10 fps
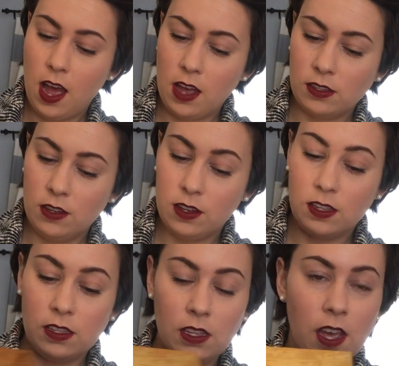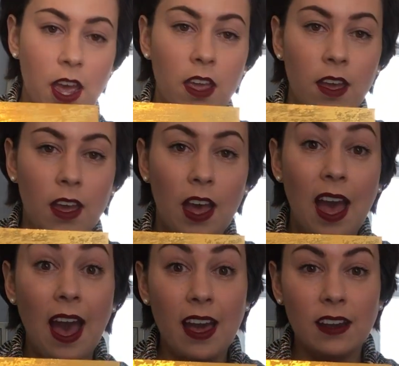As you can see, I
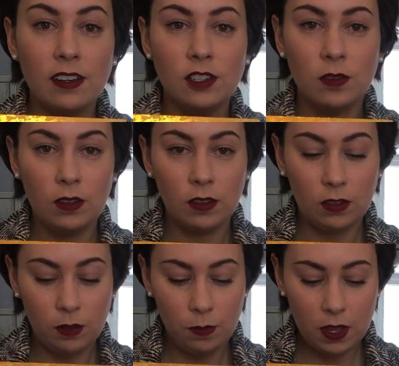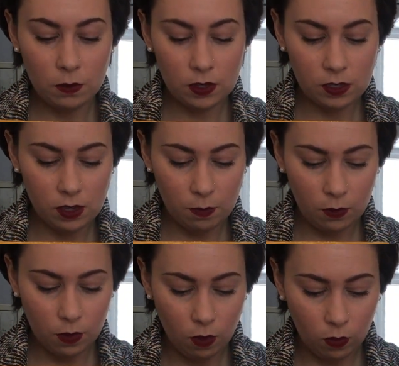added to it a little bit with
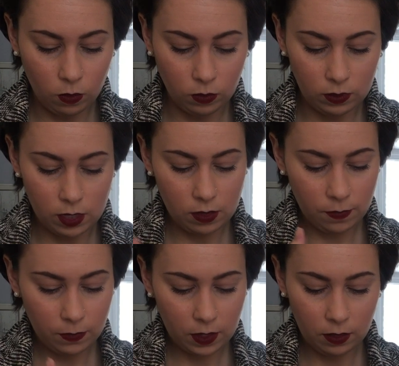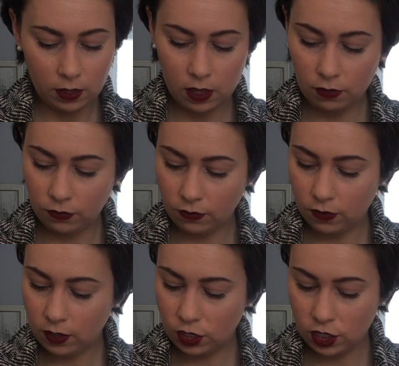some gold leaf
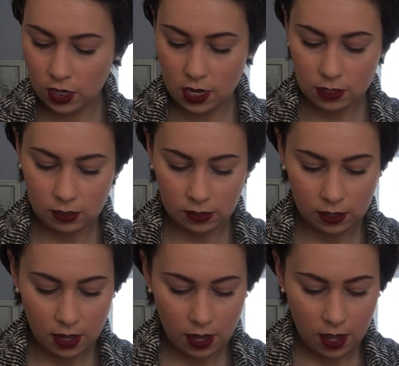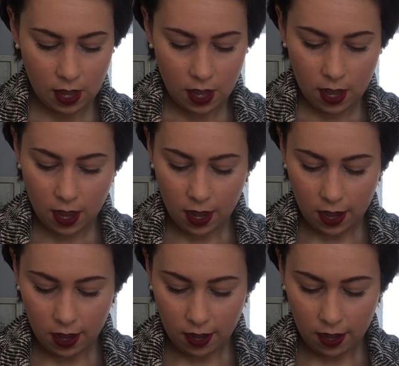sheets. I